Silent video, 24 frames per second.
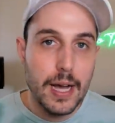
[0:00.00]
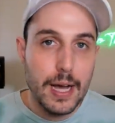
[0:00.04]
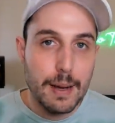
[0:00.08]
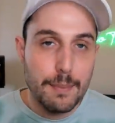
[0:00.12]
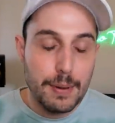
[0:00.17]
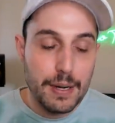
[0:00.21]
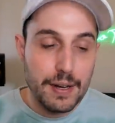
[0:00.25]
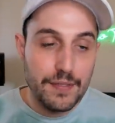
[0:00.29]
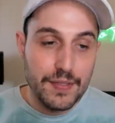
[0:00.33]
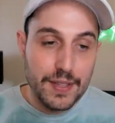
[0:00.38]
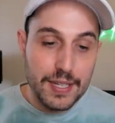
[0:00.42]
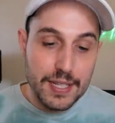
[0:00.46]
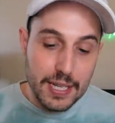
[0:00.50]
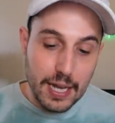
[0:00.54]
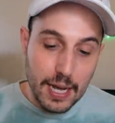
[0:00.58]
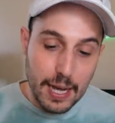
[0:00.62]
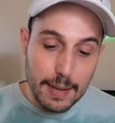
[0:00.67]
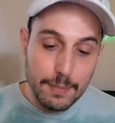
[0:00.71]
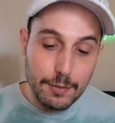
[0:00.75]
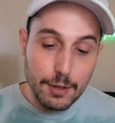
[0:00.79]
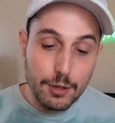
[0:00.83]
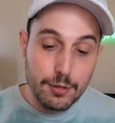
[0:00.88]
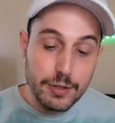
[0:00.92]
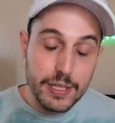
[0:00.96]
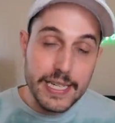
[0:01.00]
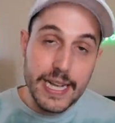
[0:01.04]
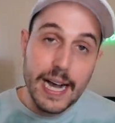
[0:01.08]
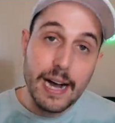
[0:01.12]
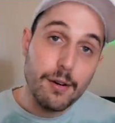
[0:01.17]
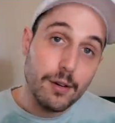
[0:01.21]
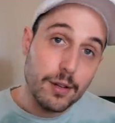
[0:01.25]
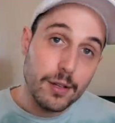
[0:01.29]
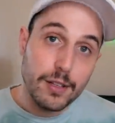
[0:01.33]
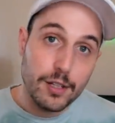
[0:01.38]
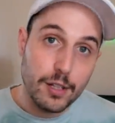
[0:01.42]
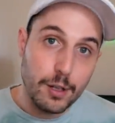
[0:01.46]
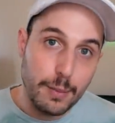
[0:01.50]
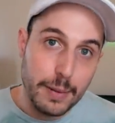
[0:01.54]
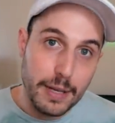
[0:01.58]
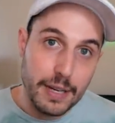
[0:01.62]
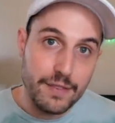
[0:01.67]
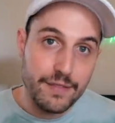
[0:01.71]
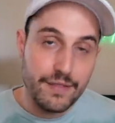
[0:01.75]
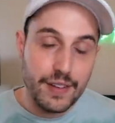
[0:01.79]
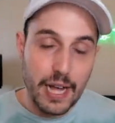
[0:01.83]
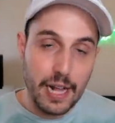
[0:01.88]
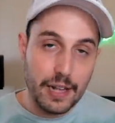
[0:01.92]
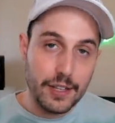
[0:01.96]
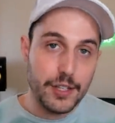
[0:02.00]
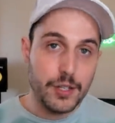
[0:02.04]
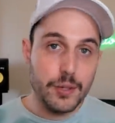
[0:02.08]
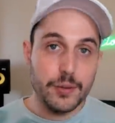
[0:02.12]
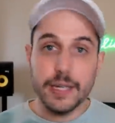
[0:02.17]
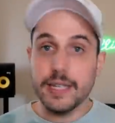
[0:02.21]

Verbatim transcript: But if the time goes down a little bit in value,